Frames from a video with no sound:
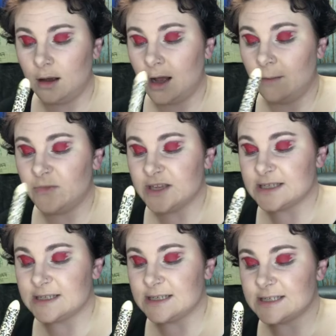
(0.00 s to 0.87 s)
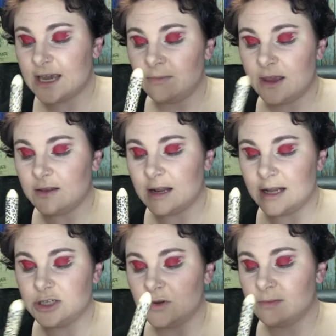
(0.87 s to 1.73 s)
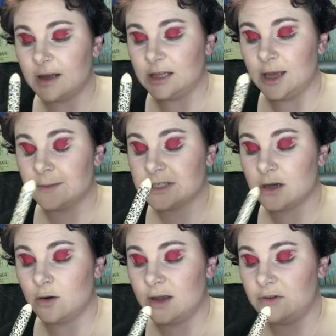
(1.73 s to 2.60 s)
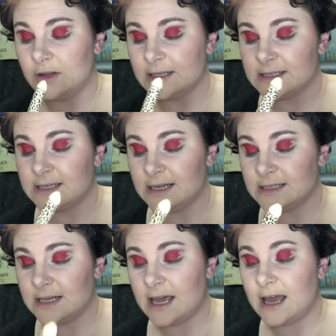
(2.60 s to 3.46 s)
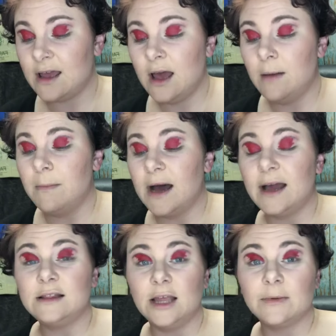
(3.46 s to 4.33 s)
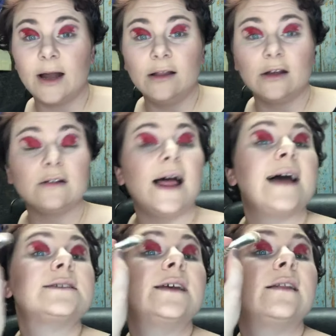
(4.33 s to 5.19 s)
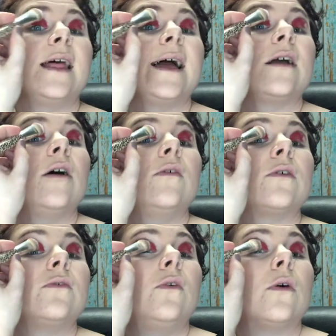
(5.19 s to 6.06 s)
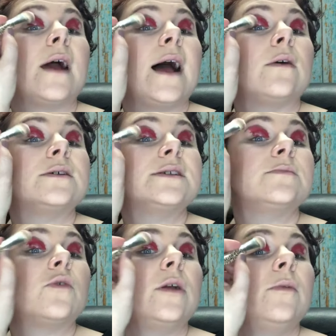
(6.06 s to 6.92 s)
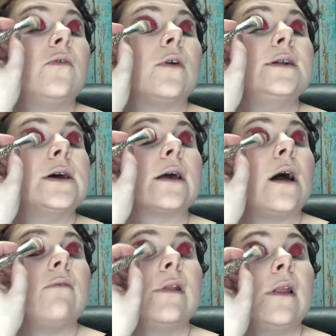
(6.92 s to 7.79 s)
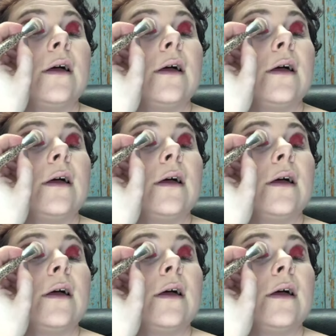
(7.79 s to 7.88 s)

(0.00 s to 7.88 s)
Um, this is the same thing that I do with my lips. So if you didn't see it today, my lip color lasted like over four hours this morning before I took it off at